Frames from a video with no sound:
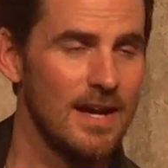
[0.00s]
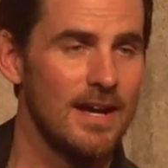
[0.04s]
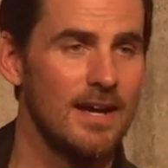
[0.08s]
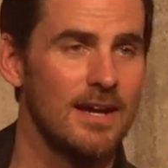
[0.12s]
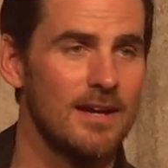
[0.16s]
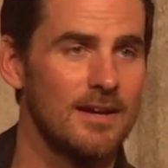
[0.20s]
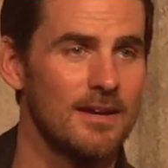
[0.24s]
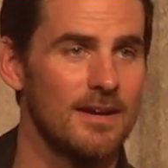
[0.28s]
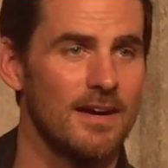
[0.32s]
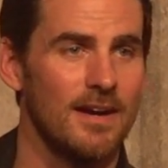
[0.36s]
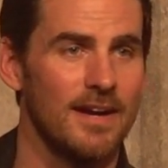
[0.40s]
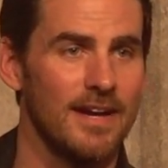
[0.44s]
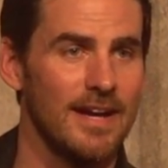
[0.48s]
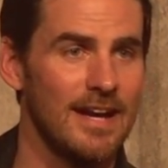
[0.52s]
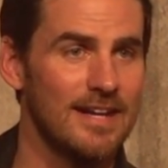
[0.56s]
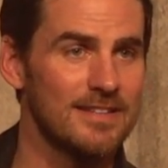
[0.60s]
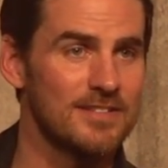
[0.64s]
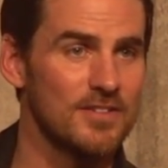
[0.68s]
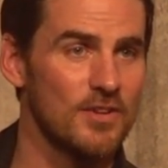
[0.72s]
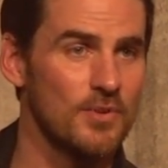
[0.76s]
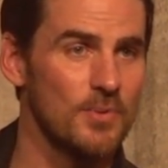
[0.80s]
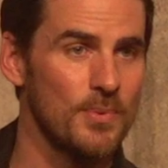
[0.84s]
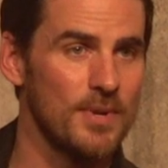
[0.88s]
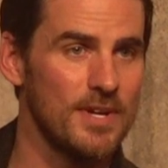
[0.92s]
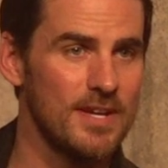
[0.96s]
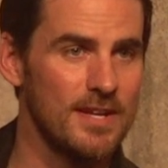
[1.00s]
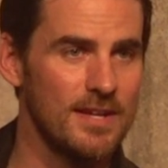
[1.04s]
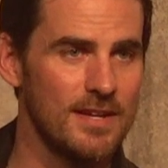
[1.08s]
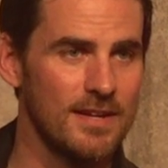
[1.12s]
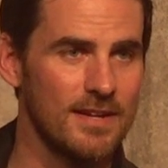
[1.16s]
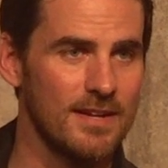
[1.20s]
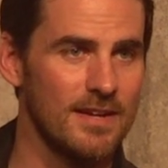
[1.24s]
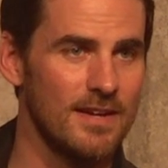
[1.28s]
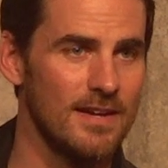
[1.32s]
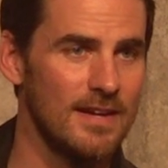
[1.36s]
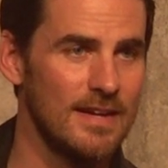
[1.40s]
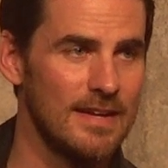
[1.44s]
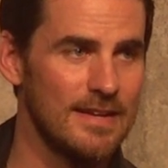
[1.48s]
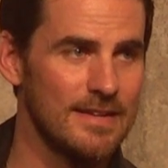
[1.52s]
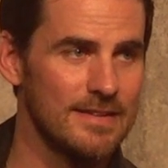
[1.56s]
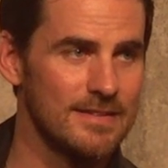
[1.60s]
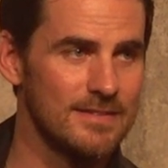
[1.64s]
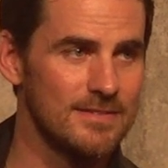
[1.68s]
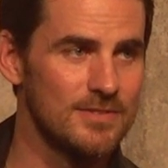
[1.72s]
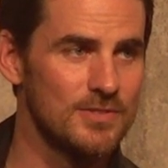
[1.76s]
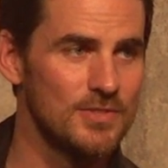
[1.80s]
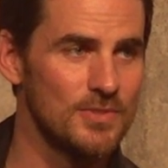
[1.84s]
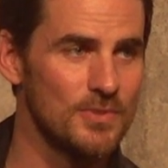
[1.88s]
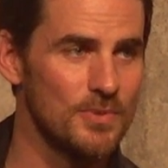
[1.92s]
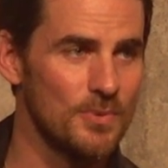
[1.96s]
I had to go in and
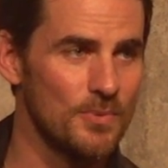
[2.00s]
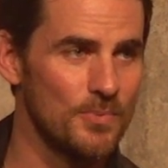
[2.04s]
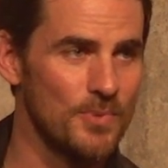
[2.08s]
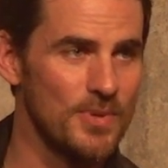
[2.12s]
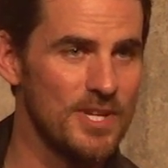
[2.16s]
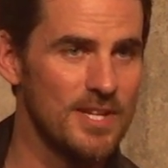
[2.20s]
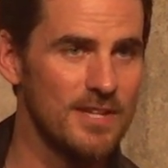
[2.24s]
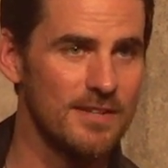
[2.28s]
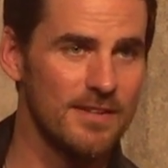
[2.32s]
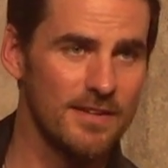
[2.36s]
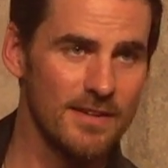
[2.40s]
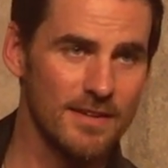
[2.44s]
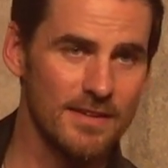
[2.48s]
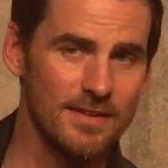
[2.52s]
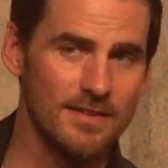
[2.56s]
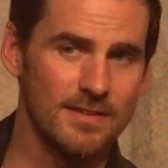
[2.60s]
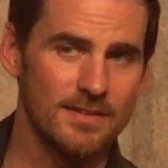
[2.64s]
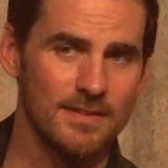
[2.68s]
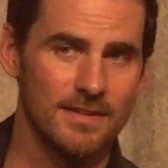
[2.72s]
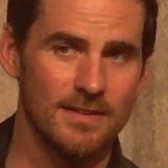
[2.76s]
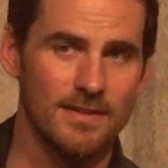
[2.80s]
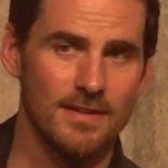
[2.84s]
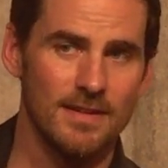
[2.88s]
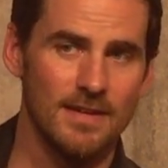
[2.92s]
do a reading.